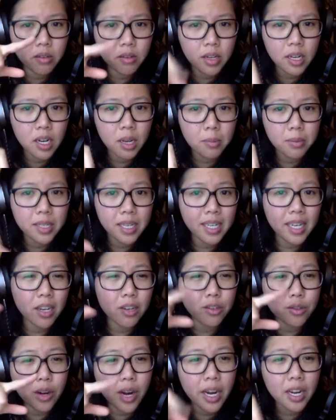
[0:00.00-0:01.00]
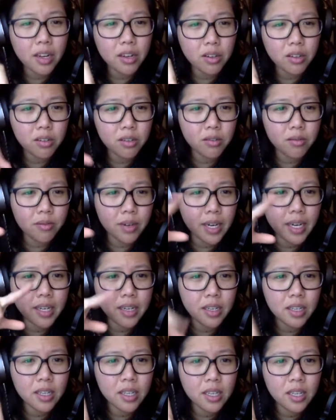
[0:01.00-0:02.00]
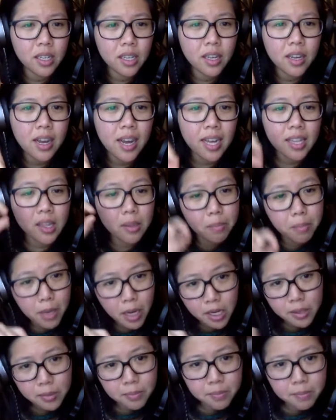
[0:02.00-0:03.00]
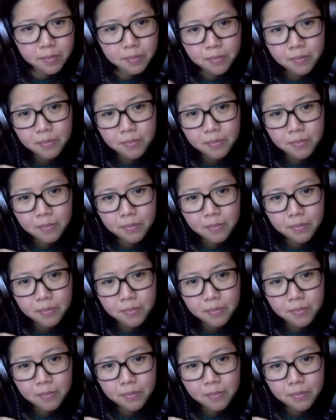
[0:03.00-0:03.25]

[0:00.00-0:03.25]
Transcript: an upside down triangle, right? At the bottom